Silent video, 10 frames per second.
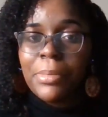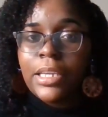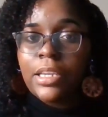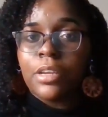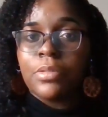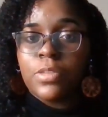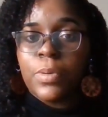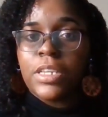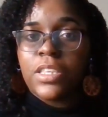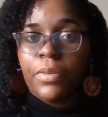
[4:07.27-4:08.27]
be getting a
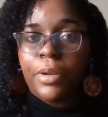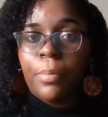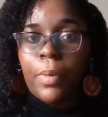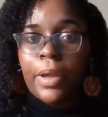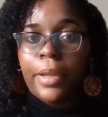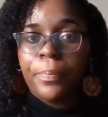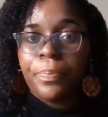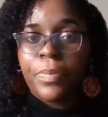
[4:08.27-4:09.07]
response from him, okay?